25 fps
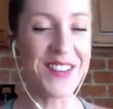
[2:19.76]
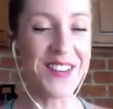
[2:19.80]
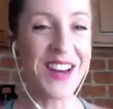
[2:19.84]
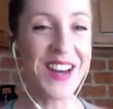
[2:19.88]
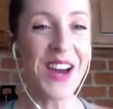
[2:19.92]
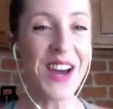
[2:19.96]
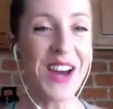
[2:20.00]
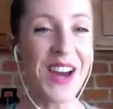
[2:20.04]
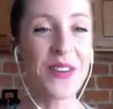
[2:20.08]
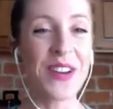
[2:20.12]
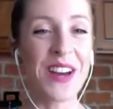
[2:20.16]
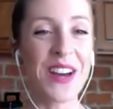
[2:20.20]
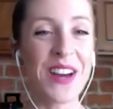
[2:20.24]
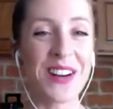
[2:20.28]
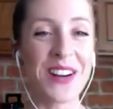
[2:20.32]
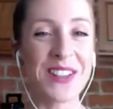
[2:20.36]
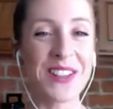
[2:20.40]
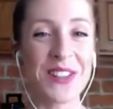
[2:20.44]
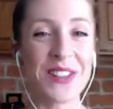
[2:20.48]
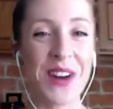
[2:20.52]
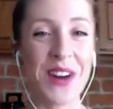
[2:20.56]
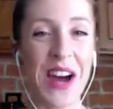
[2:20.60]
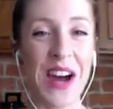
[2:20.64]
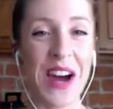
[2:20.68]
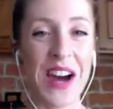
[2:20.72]
We
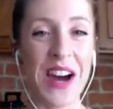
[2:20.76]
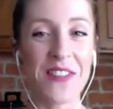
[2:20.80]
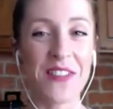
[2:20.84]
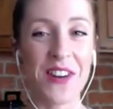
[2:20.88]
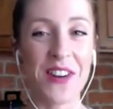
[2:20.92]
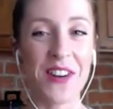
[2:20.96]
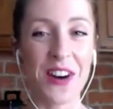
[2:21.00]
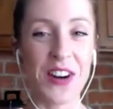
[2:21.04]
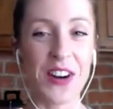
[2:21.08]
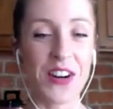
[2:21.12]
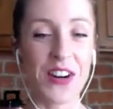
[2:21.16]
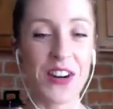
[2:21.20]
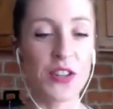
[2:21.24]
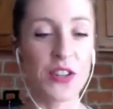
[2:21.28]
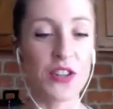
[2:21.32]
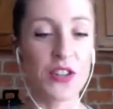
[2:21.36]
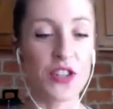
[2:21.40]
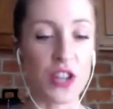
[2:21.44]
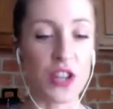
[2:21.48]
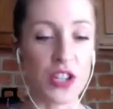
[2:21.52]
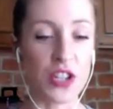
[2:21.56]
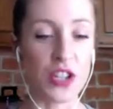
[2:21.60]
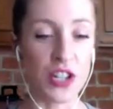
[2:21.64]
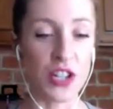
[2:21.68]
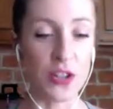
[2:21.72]
also have our
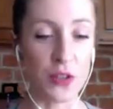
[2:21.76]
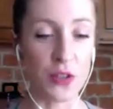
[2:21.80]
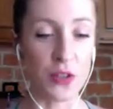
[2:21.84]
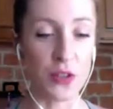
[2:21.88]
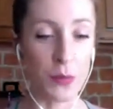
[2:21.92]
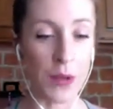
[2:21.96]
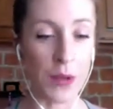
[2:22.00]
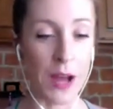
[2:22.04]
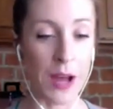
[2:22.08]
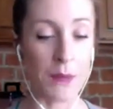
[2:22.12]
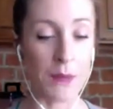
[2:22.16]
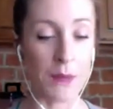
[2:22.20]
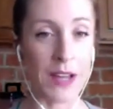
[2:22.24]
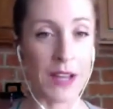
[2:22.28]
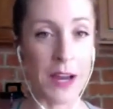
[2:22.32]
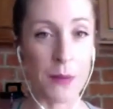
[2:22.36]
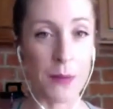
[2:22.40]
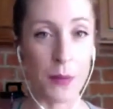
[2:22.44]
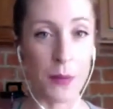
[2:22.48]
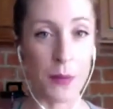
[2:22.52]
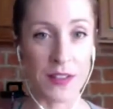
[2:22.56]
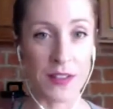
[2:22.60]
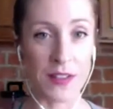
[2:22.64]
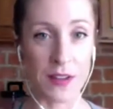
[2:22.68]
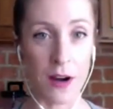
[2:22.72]
nutrition group coming up.
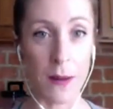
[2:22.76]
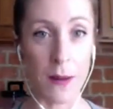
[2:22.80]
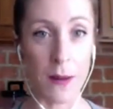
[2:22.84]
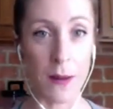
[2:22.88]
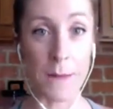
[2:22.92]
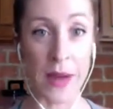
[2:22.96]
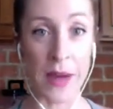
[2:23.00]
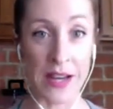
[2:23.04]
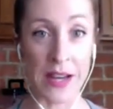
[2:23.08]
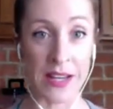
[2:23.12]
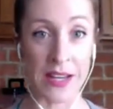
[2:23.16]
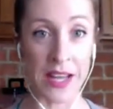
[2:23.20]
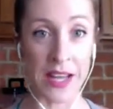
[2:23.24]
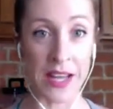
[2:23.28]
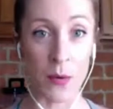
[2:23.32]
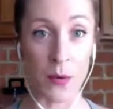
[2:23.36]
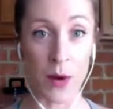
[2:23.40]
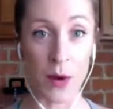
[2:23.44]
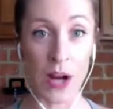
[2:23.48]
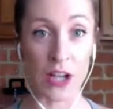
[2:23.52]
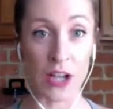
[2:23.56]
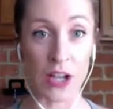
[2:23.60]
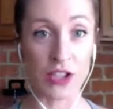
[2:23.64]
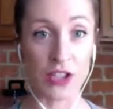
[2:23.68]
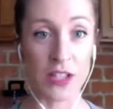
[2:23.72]
We start Monday. We're
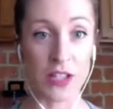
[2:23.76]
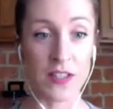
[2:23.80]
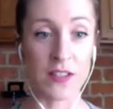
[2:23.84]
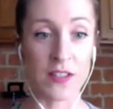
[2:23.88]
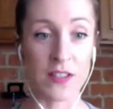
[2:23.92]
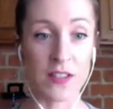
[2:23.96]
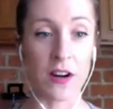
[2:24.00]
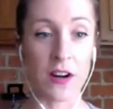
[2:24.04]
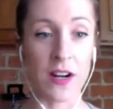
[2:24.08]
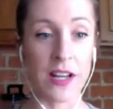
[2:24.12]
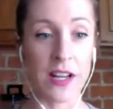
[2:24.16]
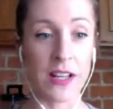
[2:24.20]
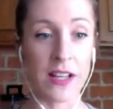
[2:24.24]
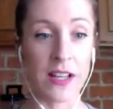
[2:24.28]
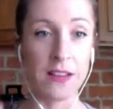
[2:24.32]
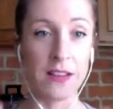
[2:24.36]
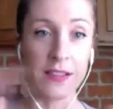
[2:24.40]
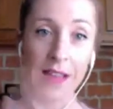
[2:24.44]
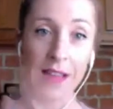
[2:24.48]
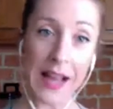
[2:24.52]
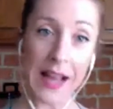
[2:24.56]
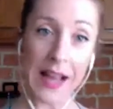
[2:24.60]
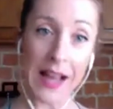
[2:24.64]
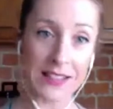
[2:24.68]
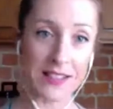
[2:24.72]
actually starting the
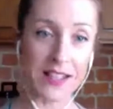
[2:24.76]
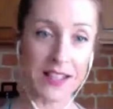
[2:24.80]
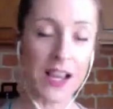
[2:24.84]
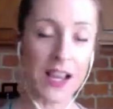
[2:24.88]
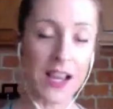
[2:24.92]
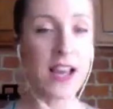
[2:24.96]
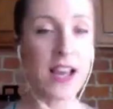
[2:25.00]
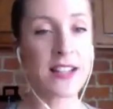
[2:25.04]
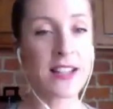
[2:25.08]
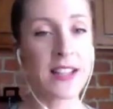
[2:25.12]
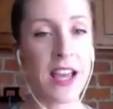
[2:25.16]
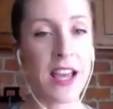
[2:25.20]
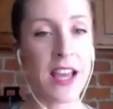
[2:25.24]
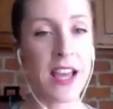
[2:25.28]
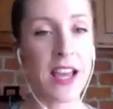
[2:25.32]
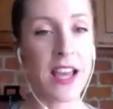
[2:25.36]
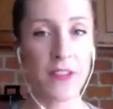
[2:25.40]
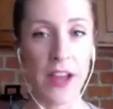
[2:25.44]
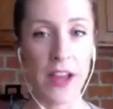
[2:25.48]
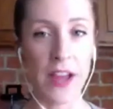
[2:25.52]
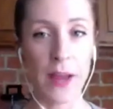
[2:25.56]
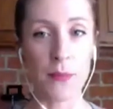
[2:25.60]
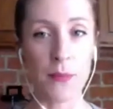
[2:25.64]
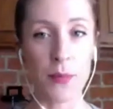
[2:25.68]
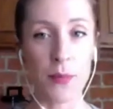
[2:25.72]
last day of
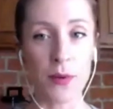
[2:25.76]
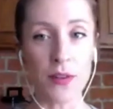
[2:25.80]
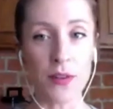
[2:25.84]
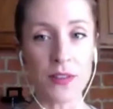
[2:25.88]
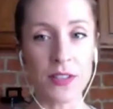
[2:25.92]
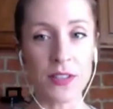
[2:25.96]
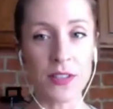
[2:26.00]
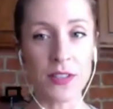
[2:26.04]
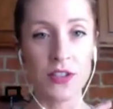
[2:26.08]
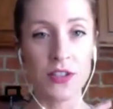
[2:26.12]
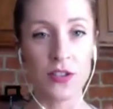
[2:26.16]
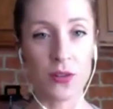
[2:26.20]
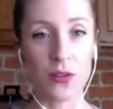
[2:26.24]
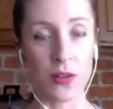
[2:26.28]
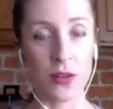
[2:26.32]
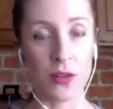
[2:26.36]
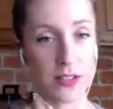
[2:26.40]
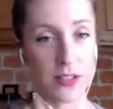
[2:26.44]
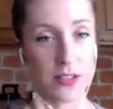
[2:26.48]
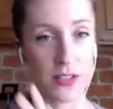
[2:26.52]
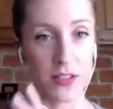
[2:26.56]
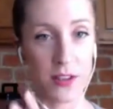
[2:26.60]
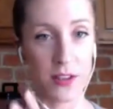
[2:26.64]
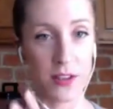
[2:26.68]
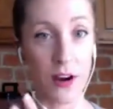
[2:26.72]
April to
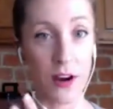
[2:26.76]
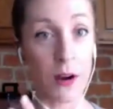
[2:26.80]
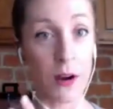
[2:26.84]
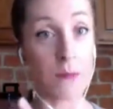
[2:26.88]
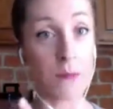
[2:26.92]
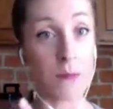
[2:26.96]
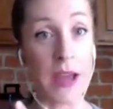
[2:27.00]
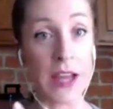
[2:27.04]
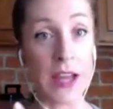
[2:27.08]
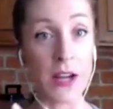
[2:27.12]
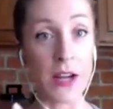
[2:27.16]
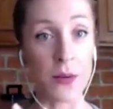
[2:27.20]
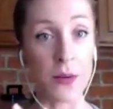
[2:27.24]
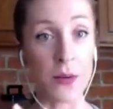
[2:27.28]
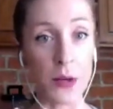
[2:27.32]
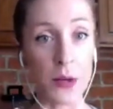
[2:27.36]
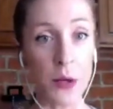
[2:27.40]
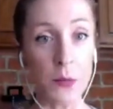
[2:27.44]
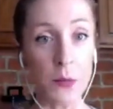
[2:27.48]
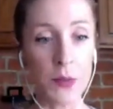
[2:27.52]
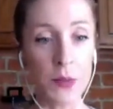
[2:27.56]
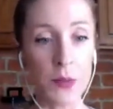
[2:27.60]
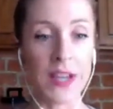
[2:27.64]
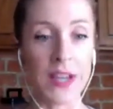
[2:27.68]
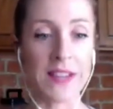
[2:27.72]
start our May group
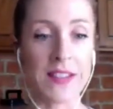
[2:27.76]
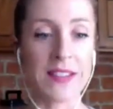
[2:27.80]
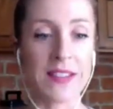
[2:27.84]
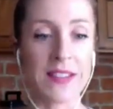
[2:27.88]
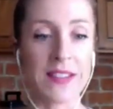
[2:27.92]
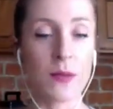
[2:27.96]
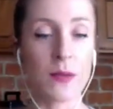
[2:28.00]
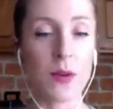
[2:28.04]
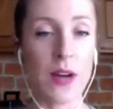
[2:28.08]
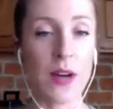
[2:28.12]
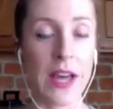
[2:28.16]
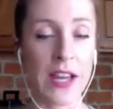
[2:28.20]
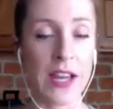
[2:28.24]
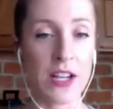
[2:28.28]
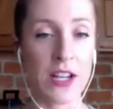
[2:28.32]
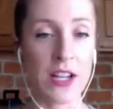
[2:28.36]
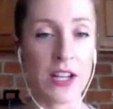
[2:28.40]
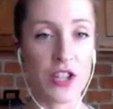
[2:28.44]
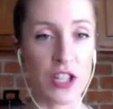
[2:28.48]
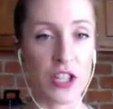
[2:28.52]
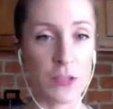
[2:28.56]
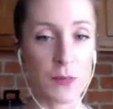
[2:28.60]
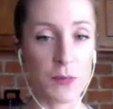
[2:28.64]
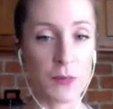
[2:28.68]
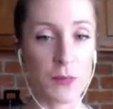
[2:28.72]
because it will end
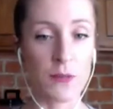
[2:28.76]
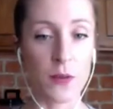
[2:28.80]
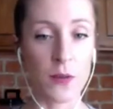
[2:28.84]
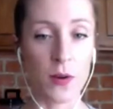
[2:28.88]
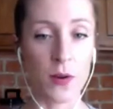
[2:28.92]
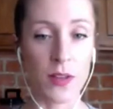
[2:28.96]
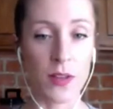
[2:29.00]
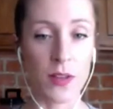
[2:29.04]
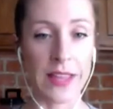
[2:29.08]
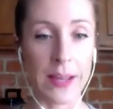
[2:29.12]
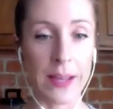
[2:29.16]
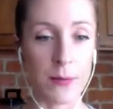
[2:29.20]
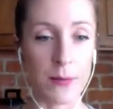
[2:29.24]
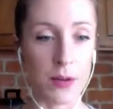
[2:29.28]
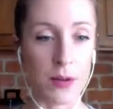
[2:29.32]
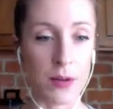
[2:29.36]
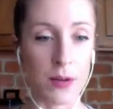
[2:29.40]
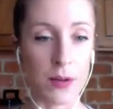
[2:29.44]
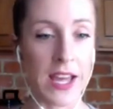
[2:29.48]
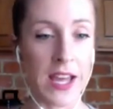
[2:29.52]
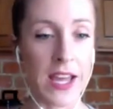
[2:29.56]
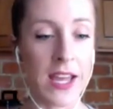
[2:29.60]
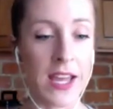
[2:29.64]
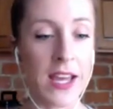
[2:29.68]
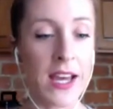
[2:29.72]
just before Labor
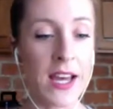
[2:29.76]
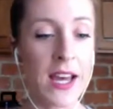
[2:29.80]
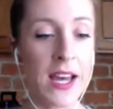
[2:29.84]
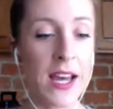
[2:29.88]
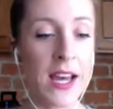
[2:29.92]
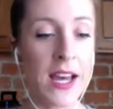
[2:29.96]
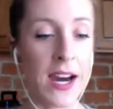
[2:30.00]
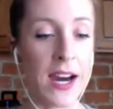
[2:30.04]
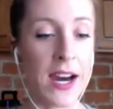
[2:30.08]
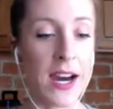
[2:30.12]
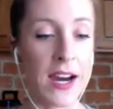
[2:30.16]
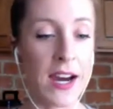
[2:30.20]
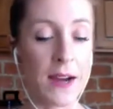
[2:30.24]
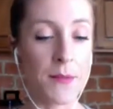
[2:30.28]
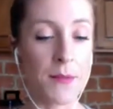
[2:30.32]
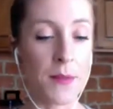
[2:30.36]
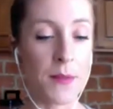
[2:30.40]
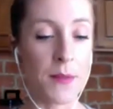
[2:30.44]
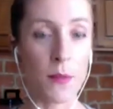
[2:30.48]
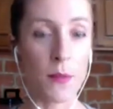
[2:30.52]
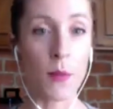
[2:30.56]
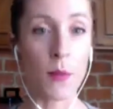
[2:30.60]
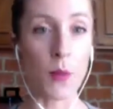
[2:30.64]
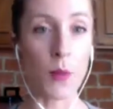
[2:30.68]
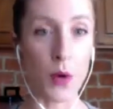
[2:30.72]
Day,
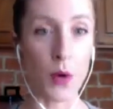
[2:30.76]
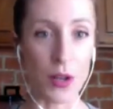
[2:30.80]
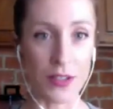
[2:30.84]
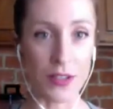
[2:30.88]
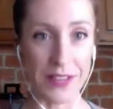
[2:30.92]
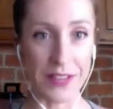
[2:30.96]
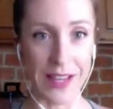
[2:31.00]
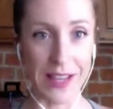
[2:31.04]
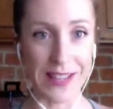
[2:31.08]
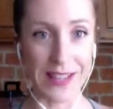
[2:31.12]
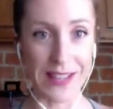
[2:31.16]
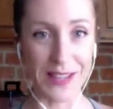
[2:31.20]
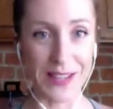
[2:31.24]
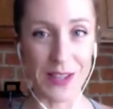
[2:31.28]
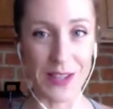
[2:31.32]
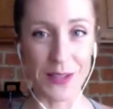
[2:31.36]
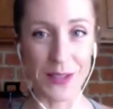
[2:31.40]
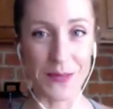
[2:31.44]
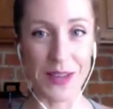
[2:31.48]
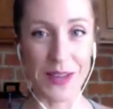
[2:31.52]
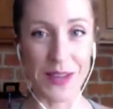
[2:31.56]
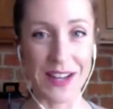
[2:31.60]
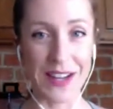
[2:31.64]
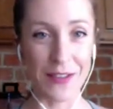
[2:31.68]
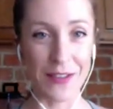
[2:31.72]
or Memorial Day, excuse
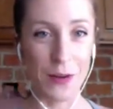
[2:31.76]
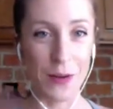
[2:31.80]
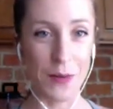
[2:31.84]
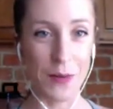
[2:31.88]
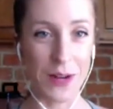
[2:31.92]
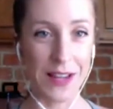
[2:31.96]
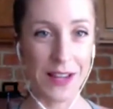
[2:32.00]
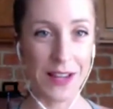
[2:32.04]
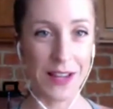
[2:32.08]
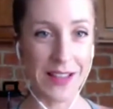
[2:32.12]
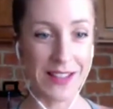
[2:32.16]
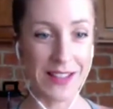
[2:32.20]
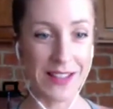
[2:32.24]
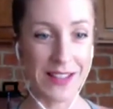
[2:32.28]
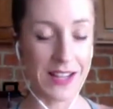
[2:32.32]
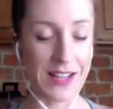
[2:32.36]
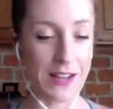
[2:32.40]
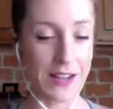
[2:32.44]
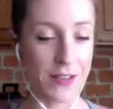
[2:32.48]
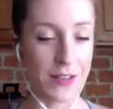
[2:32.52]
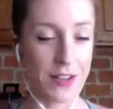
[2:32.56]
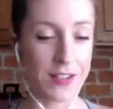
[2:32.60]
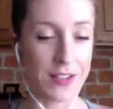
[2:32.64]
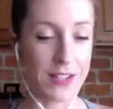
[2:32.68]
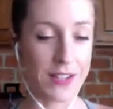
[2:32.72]
me. And everybody likes to have
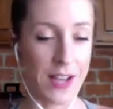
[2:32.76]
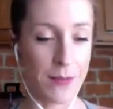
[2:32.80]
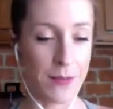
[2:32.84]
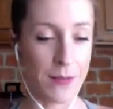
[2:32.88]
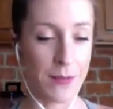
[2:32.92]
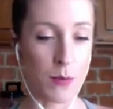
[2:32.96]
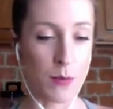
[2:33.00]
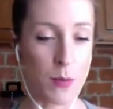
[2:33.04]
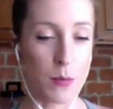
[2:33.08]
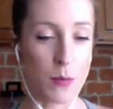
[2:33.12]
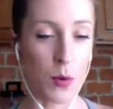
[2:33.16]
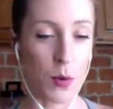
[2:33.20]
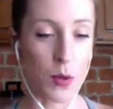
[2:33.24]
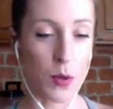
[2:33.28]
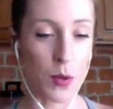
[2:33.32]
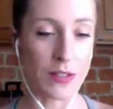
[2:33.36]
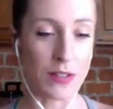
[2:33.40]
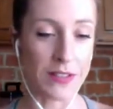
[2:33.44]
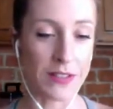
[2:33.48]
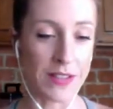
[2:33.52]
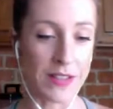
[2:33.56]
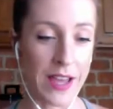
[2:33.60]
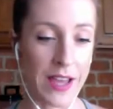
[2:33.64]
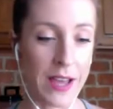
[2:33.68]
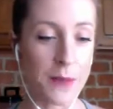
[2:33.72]
a good time on Memorial
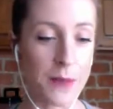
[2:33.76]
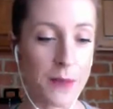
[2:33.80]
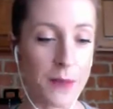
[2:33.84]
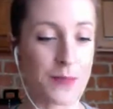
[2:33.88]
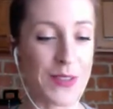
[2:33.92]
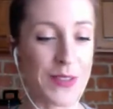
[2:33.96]
Day.